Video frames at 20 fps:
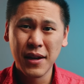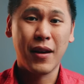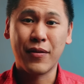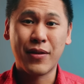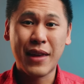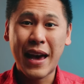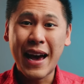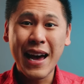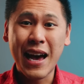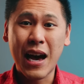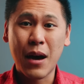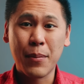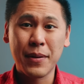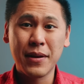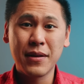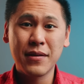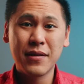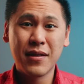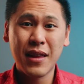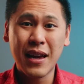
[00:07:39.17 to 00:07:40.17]
If that
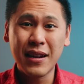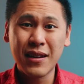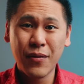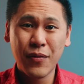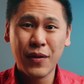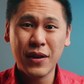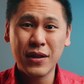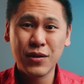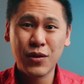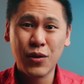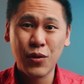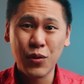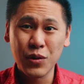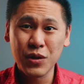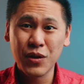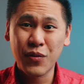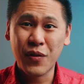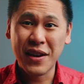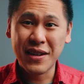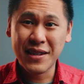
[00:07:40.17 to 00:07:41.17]
happens, that defeats
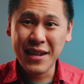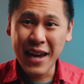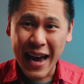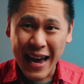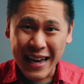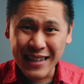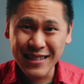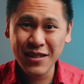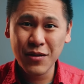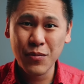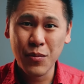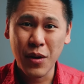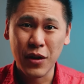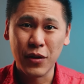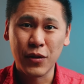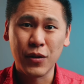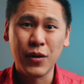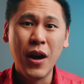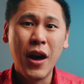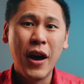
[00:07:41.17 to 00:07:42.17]
Google's fantastic
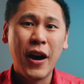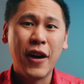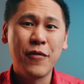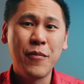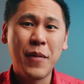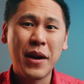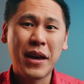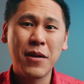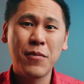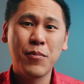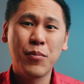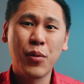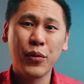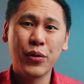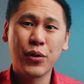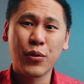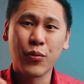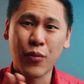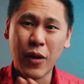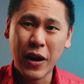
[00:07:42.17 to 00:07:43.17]
model of making
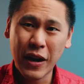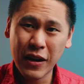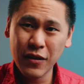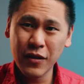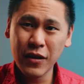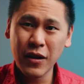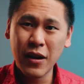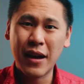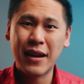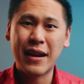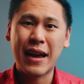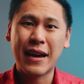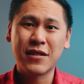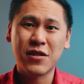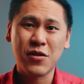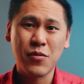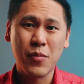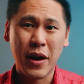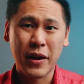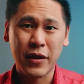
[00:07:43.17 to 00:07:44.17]
both the regular and
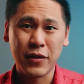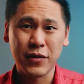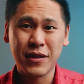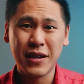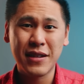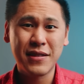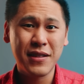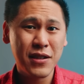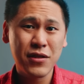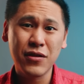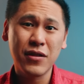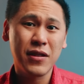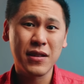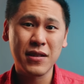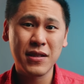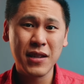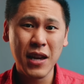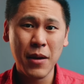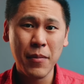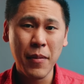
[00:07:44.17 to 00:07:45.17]
XL models essentially the
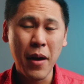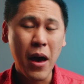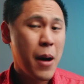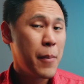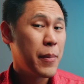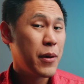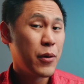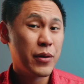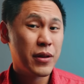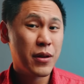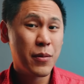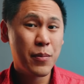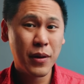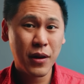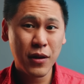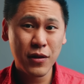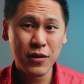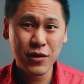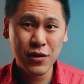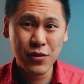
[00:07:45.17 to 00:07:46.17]
same, but with a
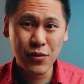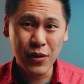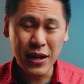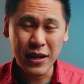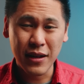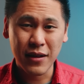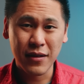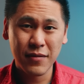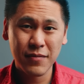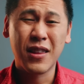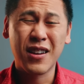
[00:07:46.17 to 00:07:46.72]
bigger screen.